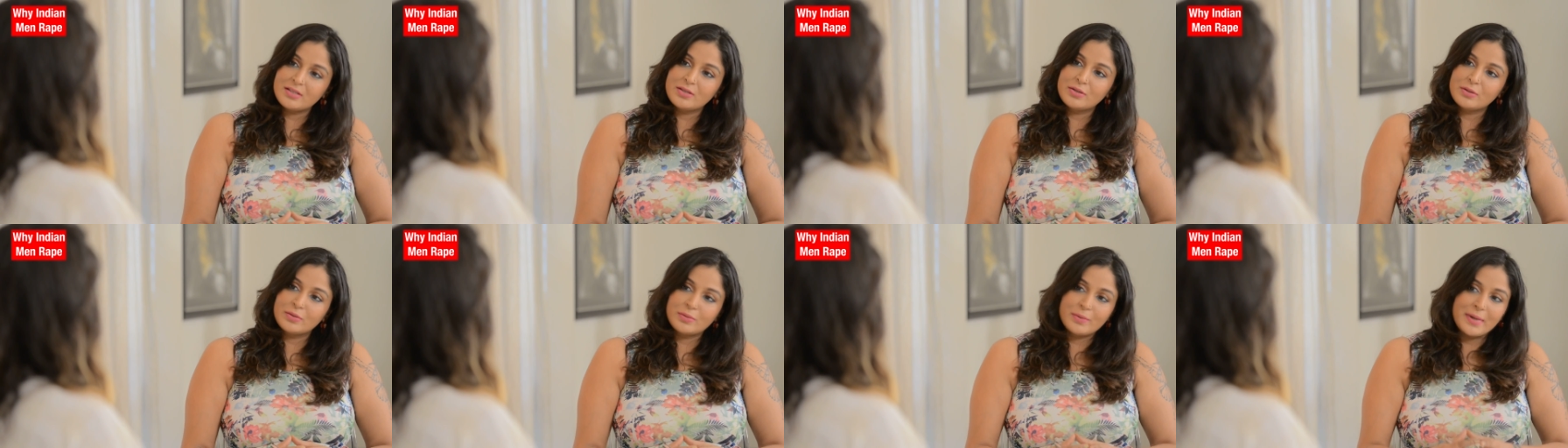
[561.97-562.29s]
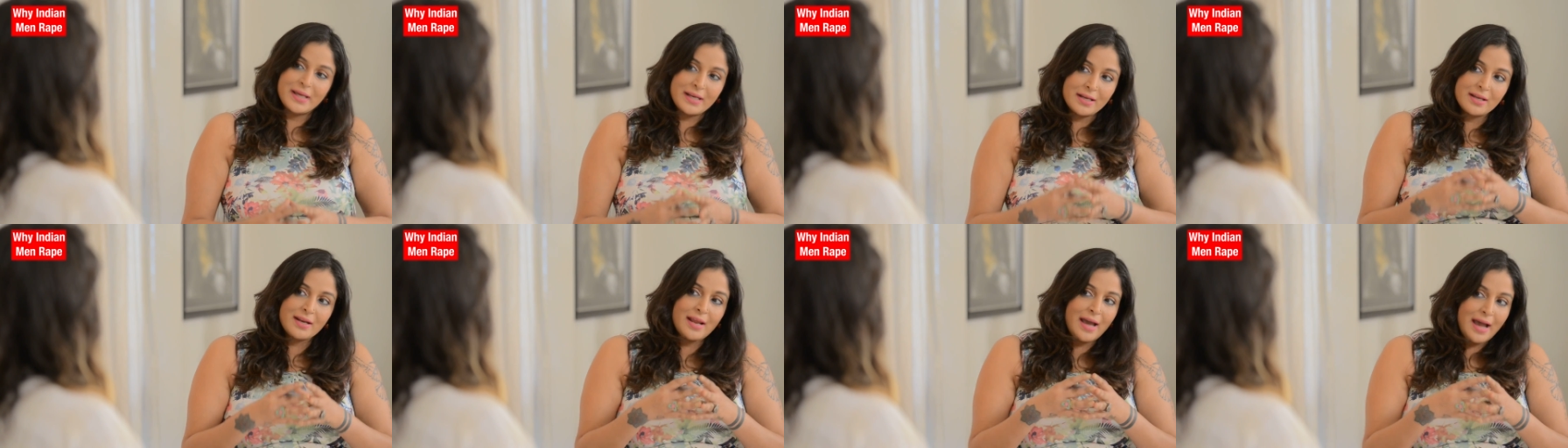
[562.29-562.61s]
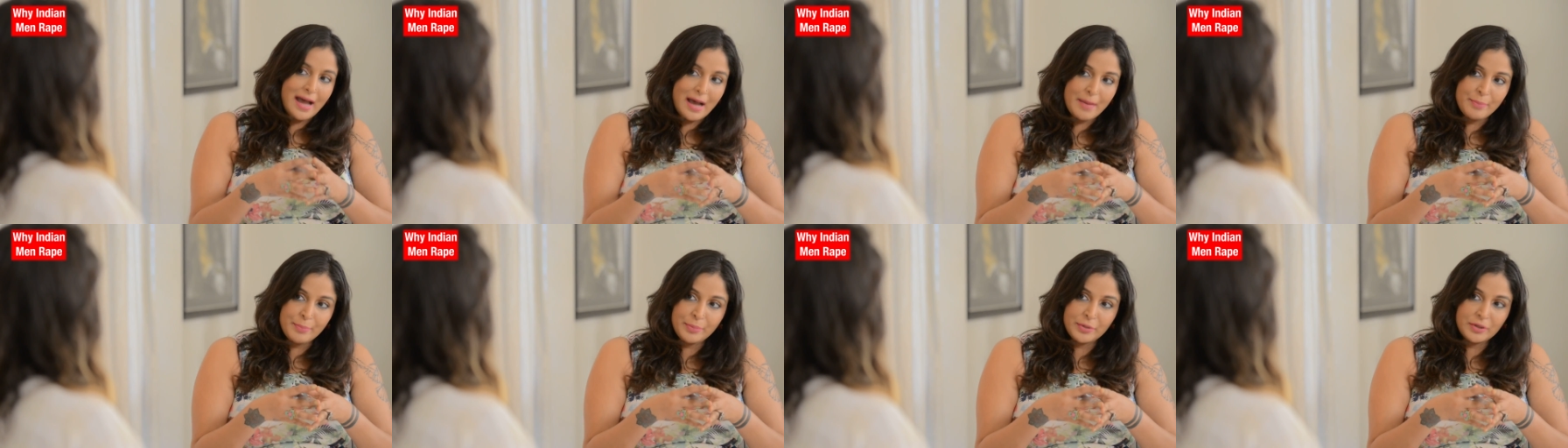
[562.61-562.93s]
to you when it
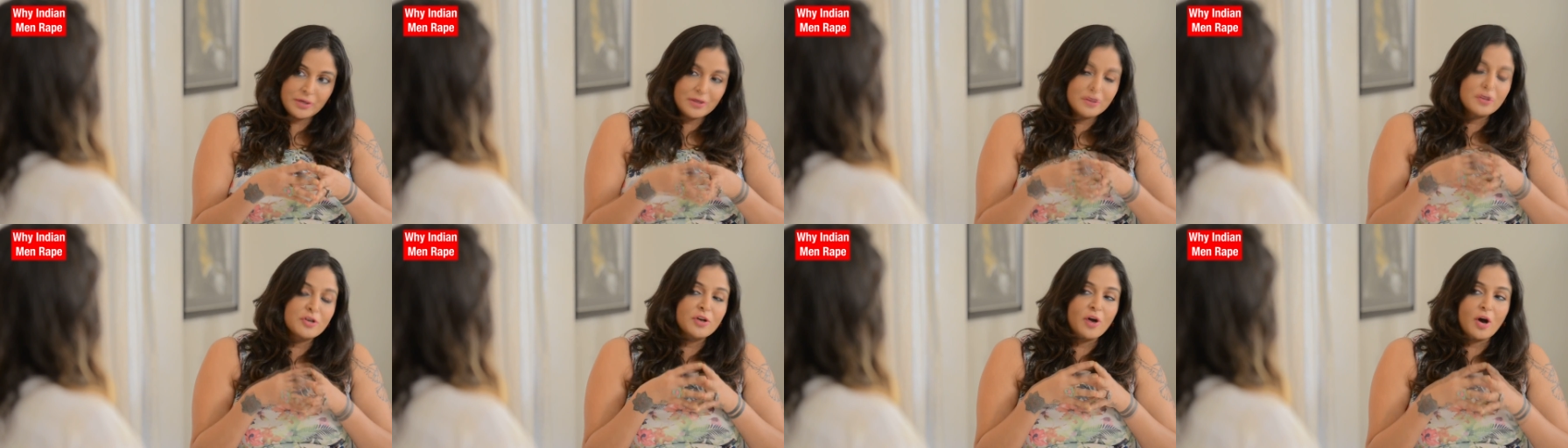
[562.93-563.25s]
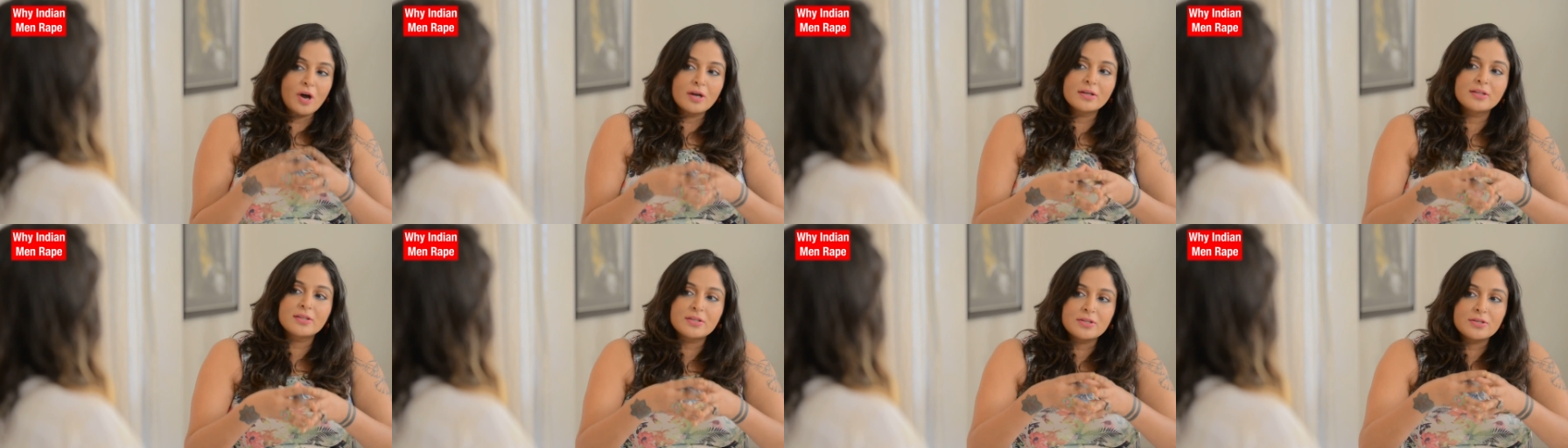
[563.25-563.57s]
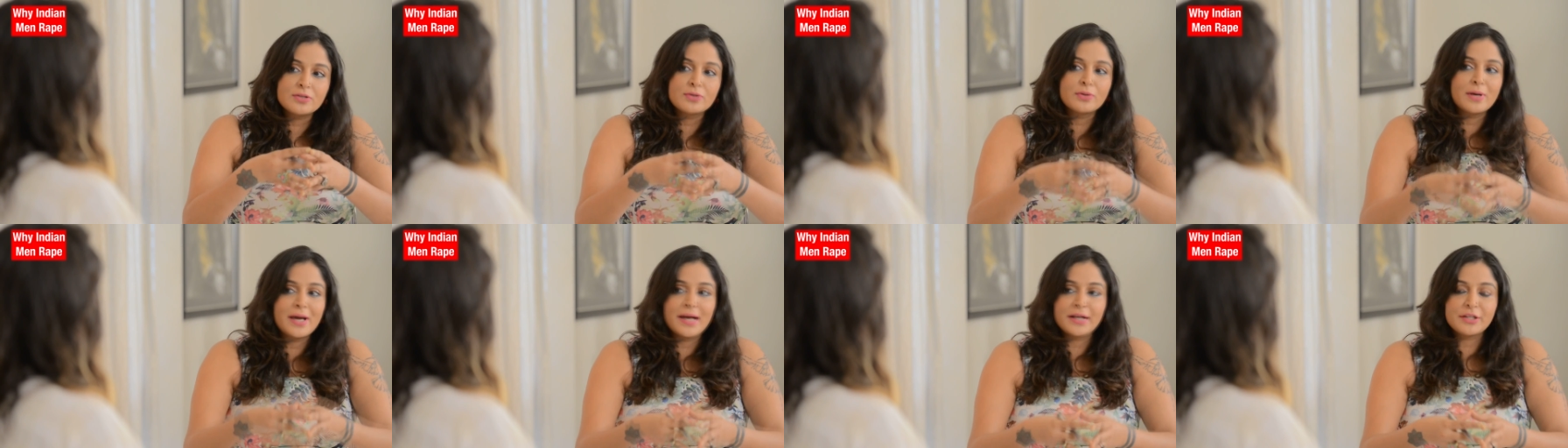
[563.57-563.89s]
happened
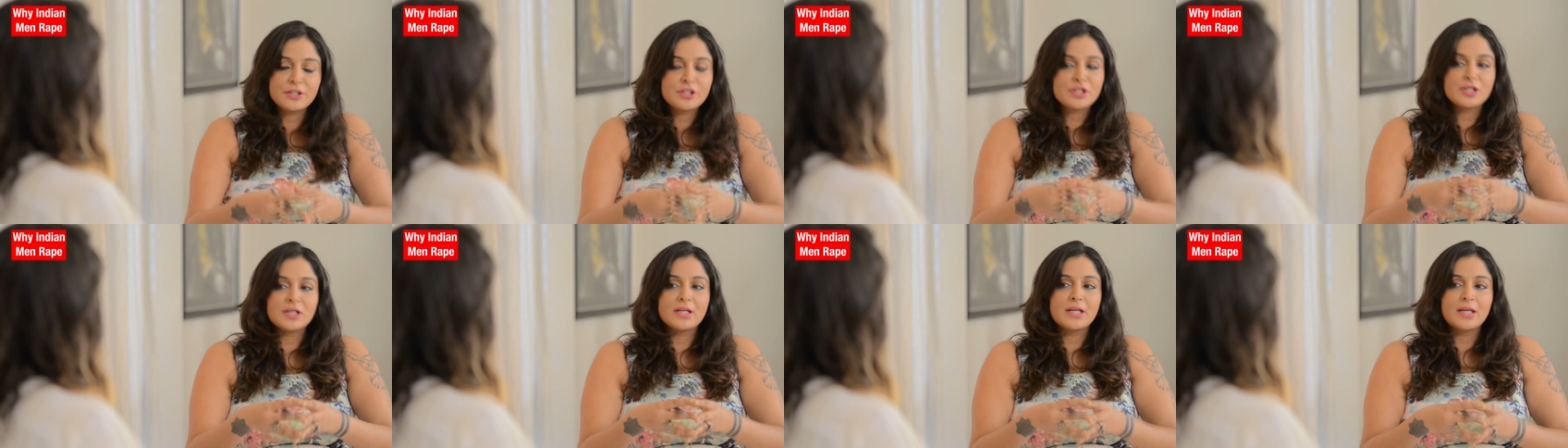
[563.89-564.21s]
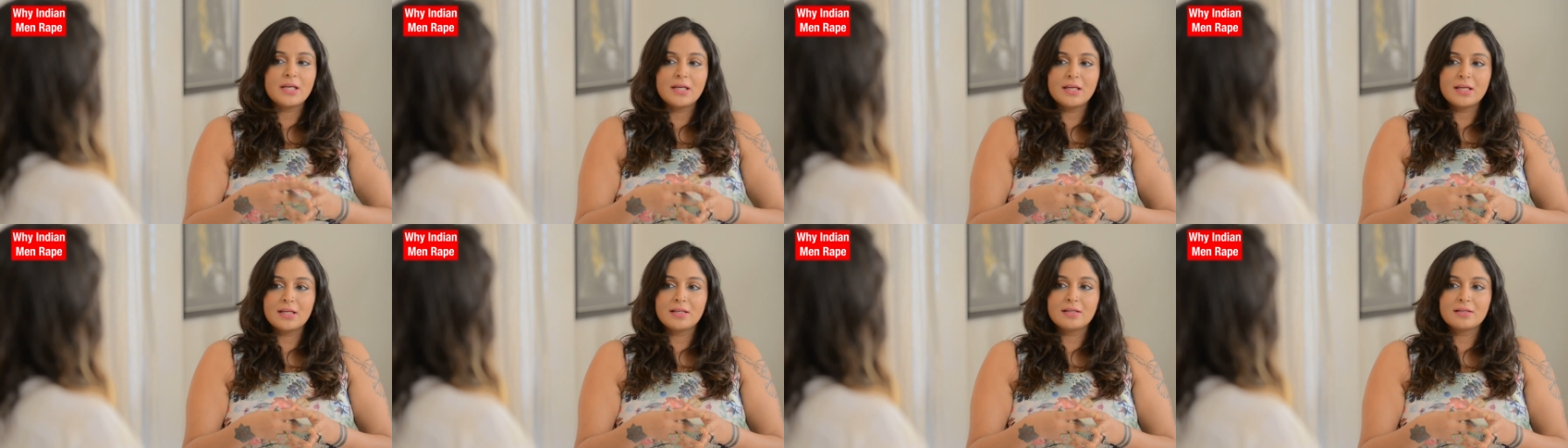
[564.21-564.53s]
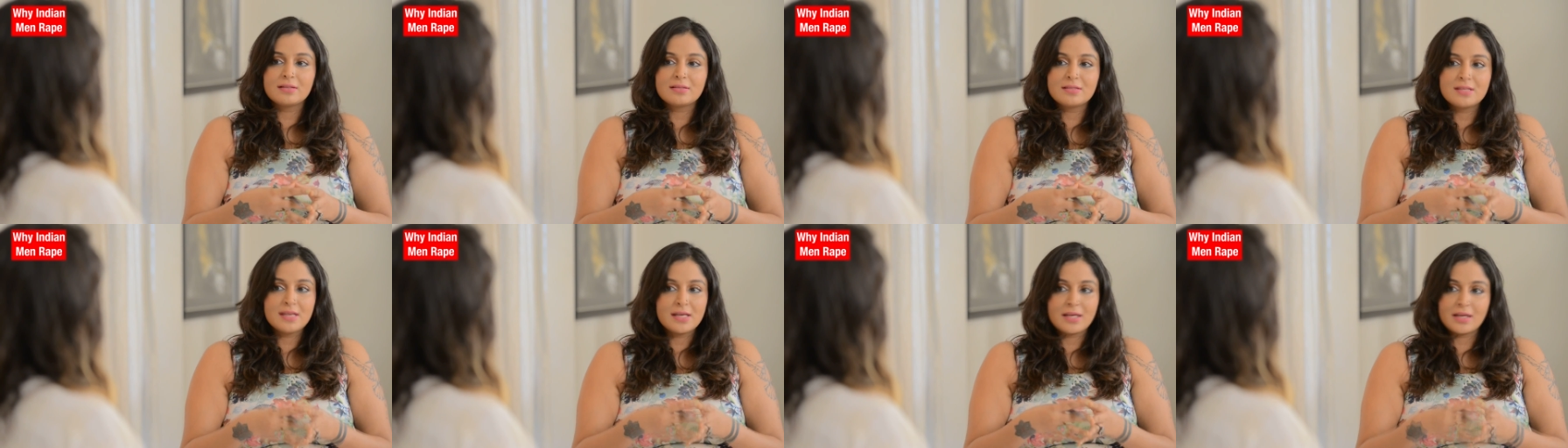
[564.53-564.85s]
not to
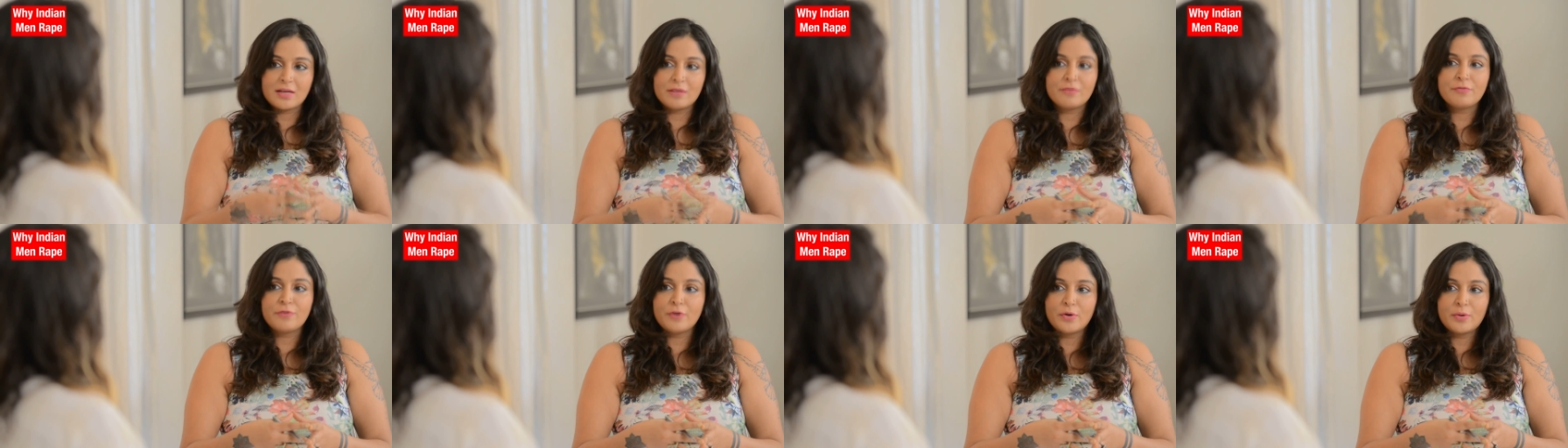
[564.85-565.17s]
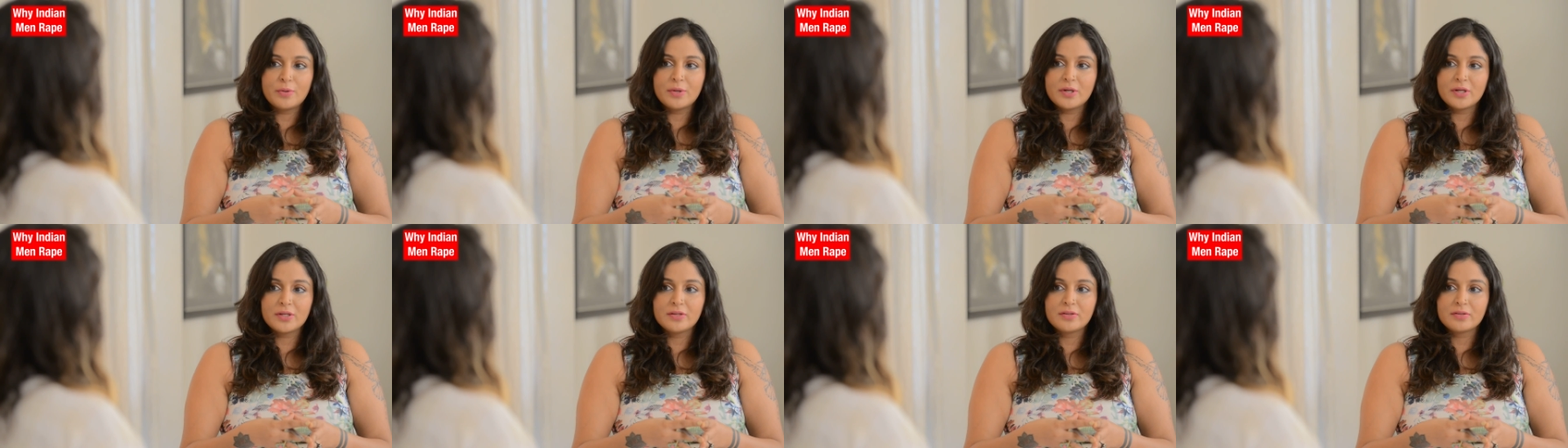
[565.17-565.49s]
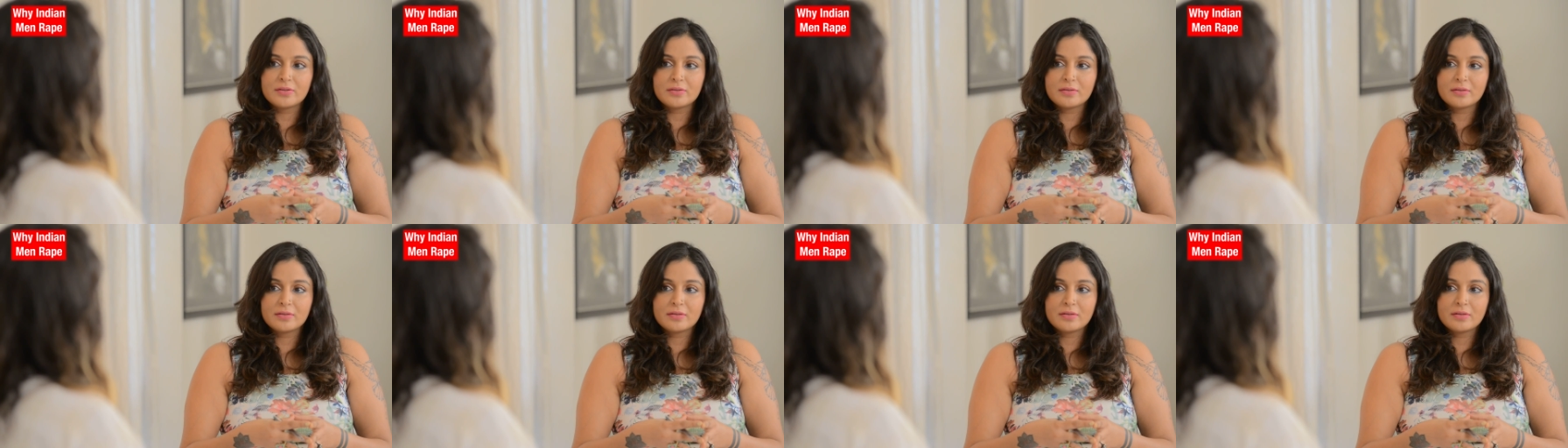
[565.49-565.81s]
actually take it forward?